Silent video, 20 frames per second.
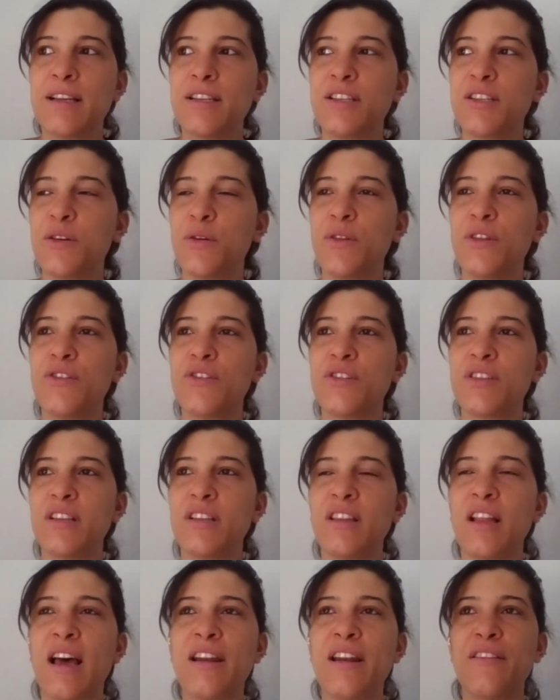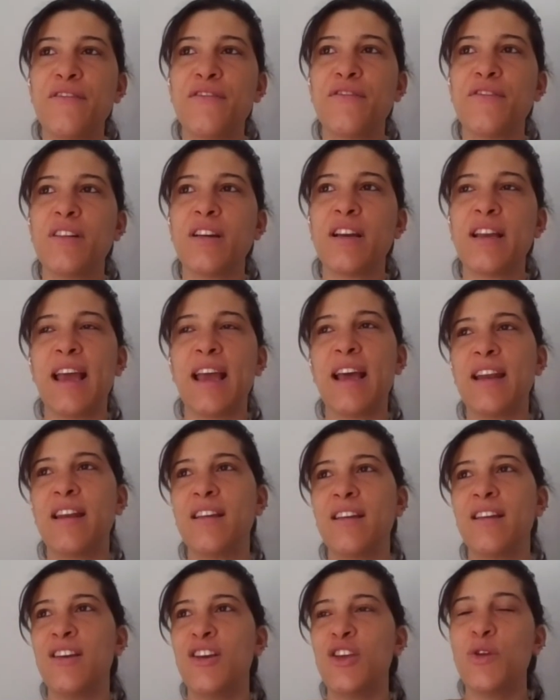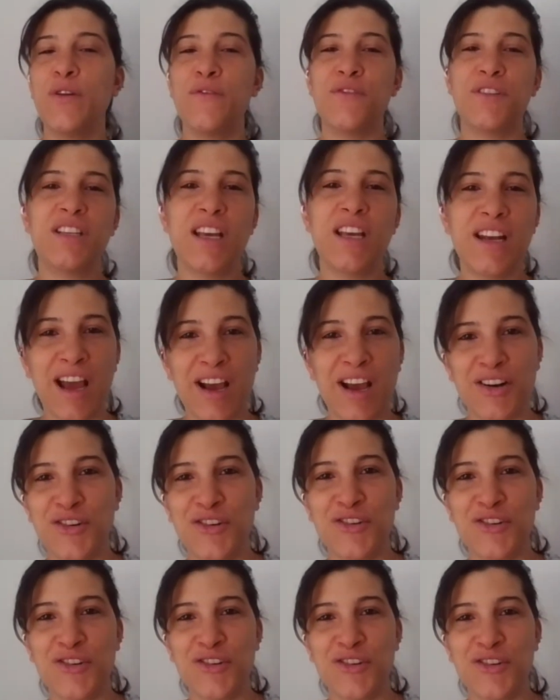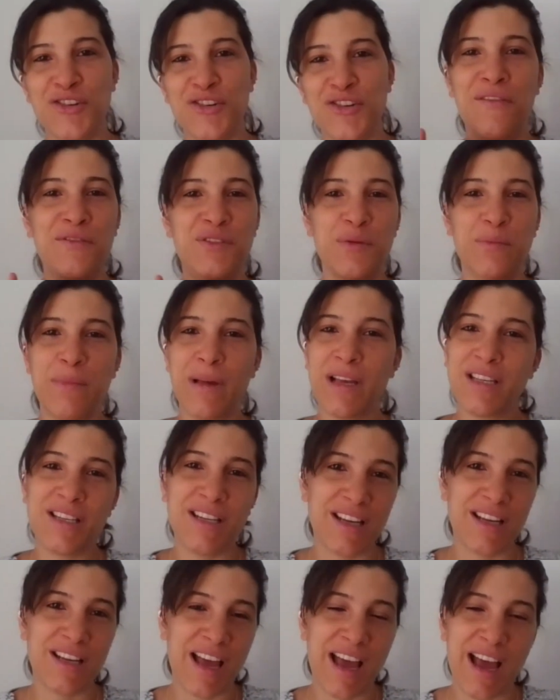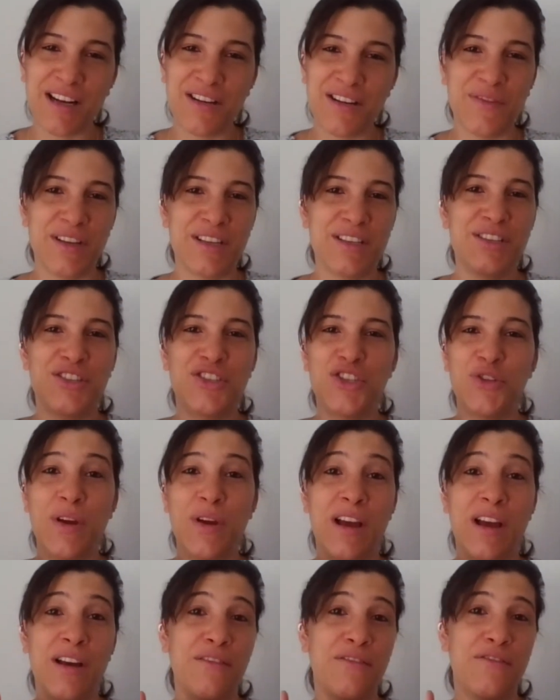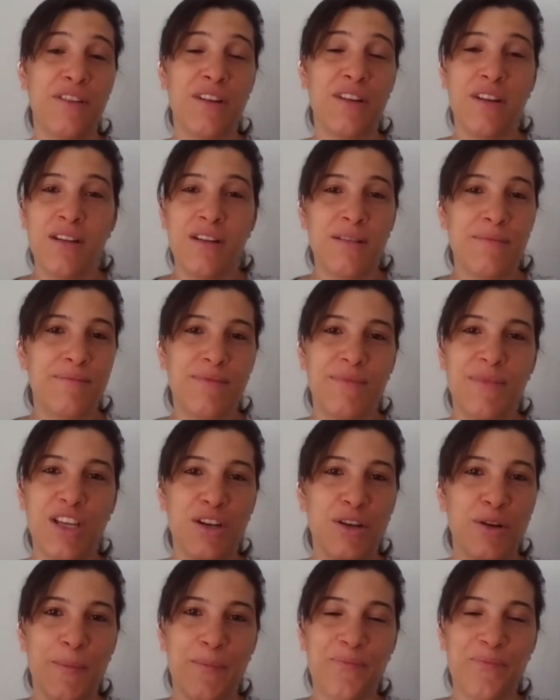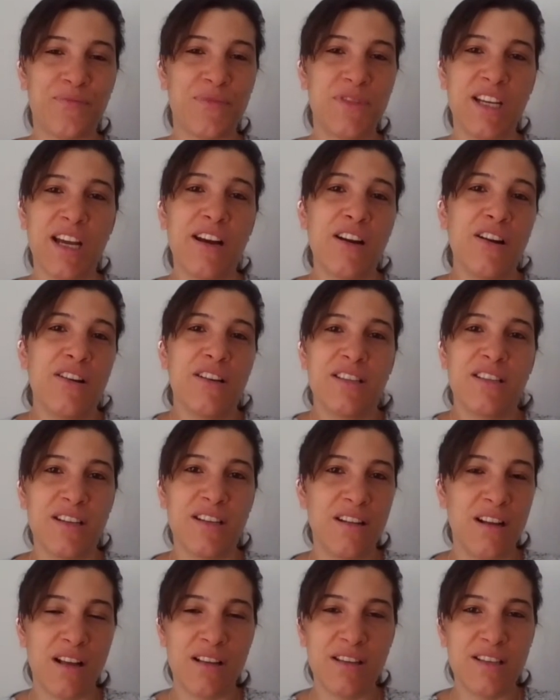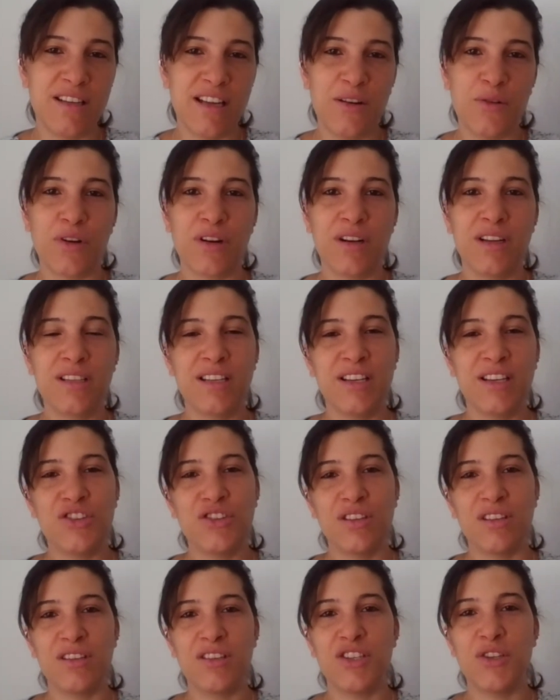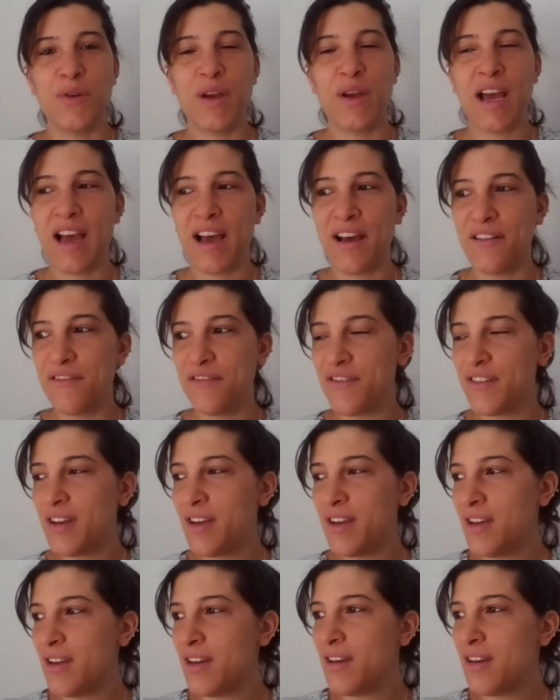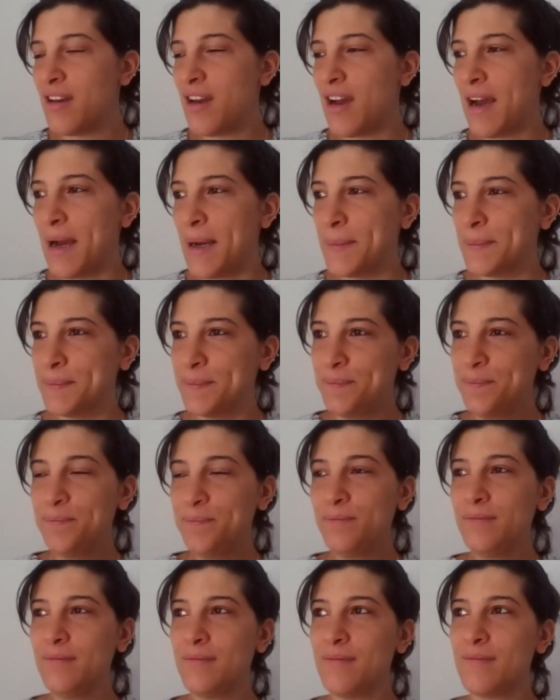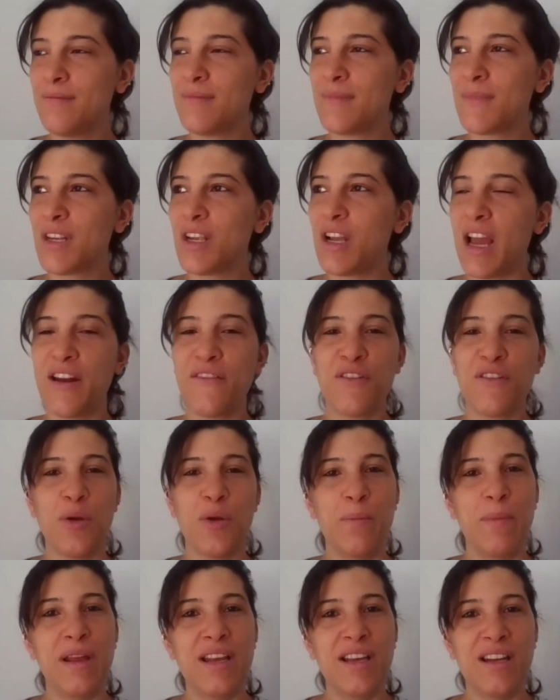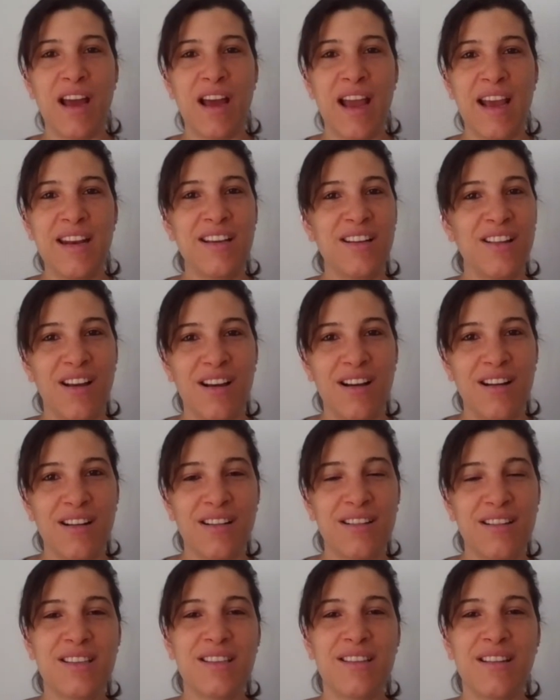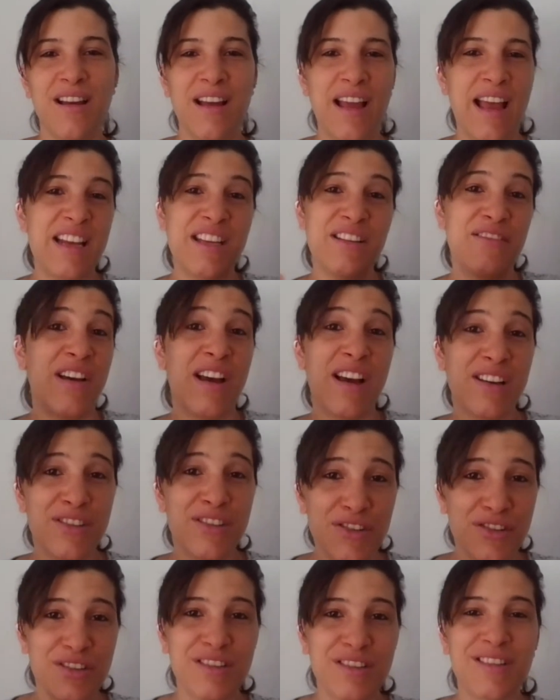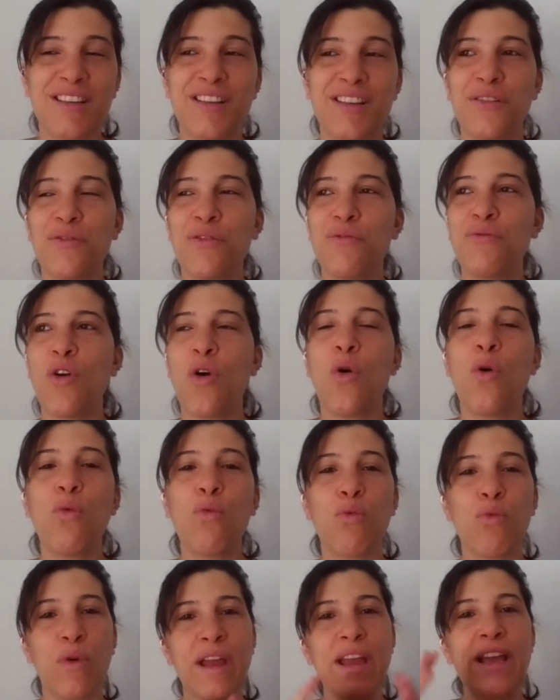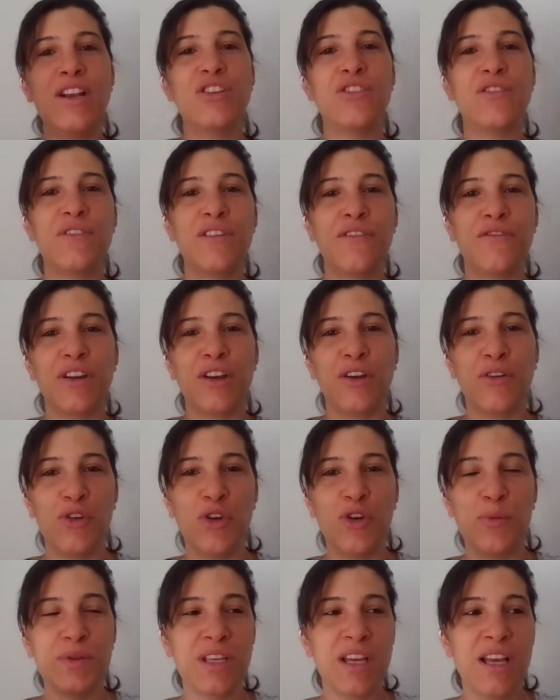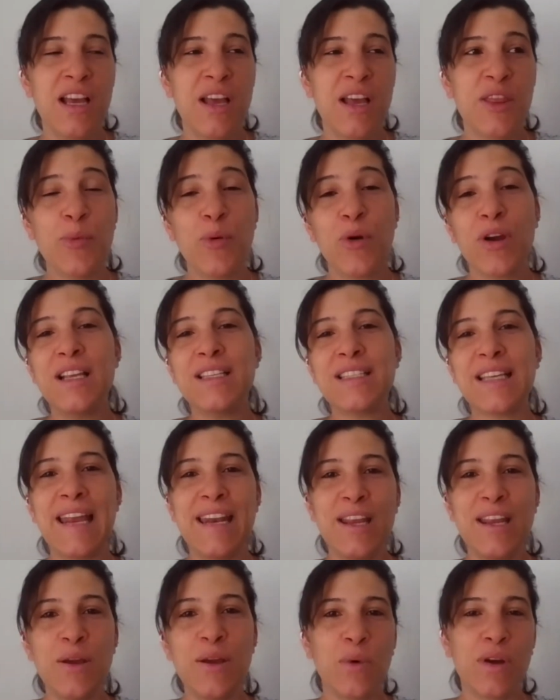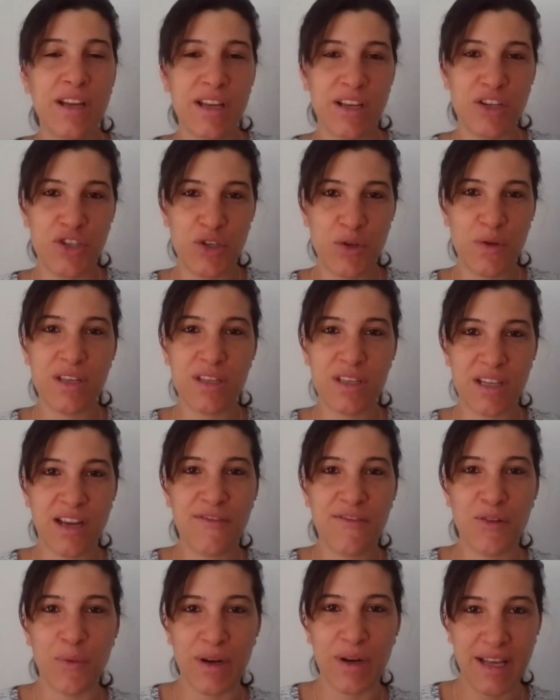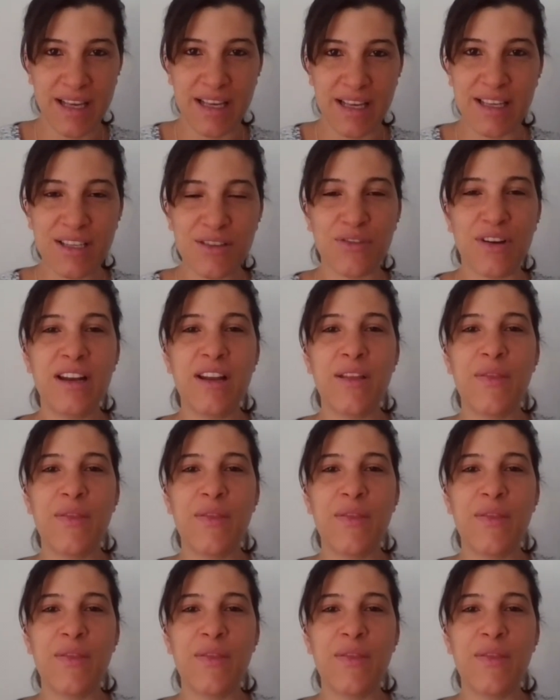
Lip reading: So there's a lot of, again, you have state actors, you have domestic activists, you have, you know, terrorists and non-state organizations, you have kind of committed ideologues, anti-vaxxers, you know, a whole range of different groups. The point is, anyone can do this and everyone is, right?